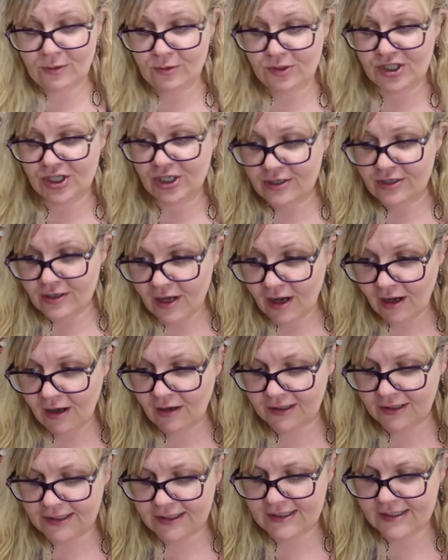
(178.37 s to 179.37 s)

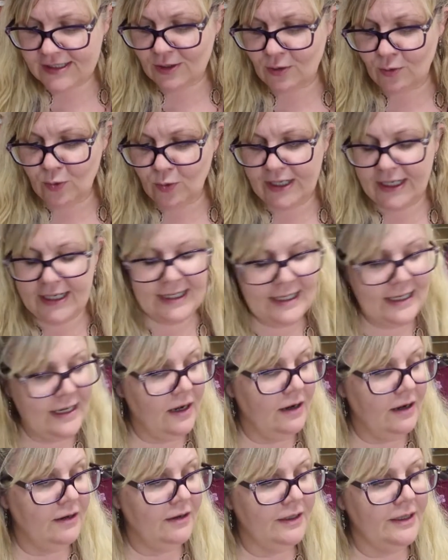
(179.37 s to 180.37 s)
tonight we
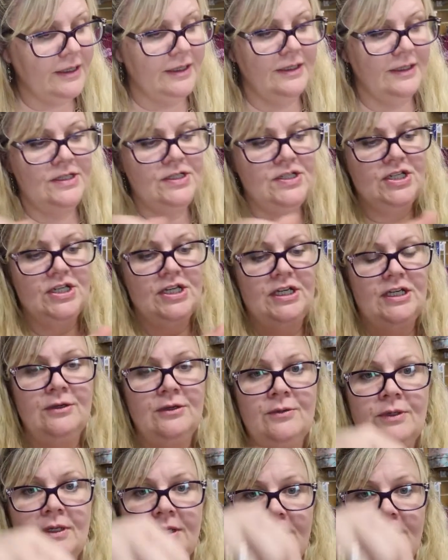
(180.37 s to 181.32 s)
are going to do